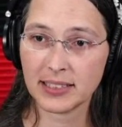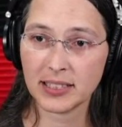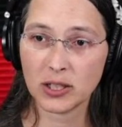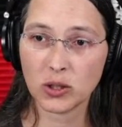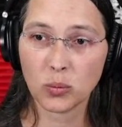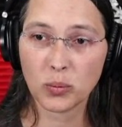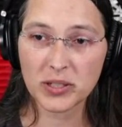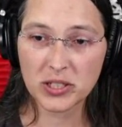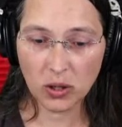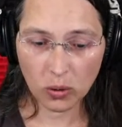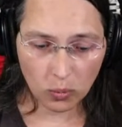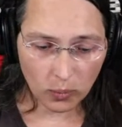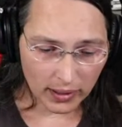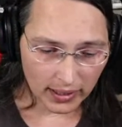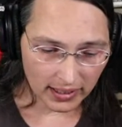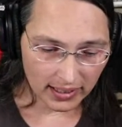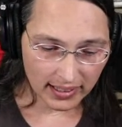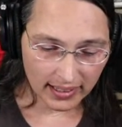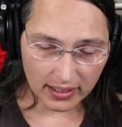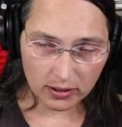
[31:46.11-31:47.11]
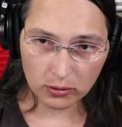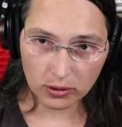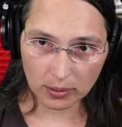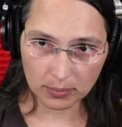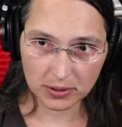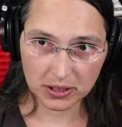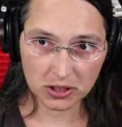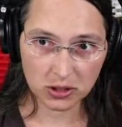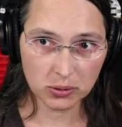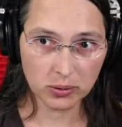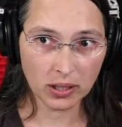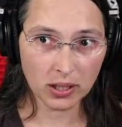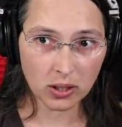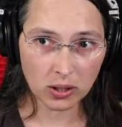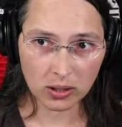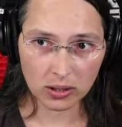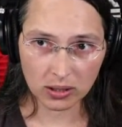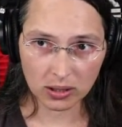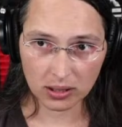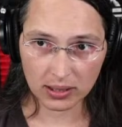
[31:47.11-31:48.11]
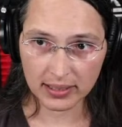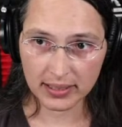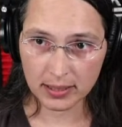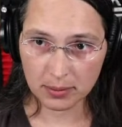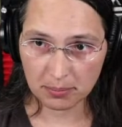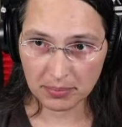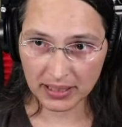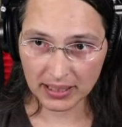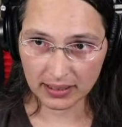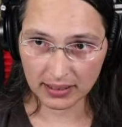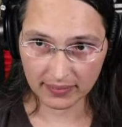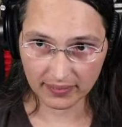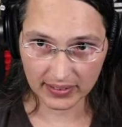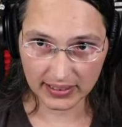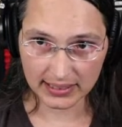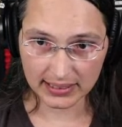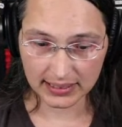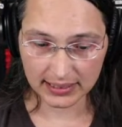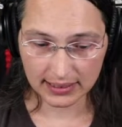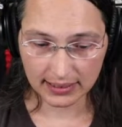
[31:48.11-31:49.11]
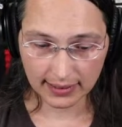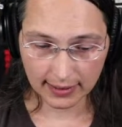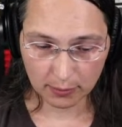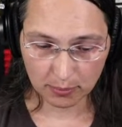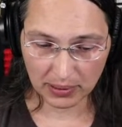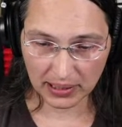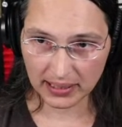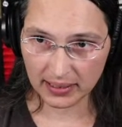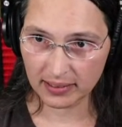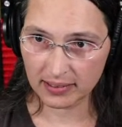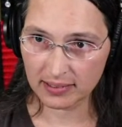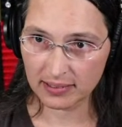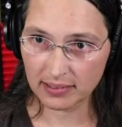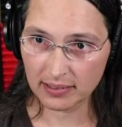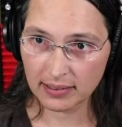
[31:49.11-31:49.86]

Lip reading: we don't want an interrupt to occur in the middle of this, because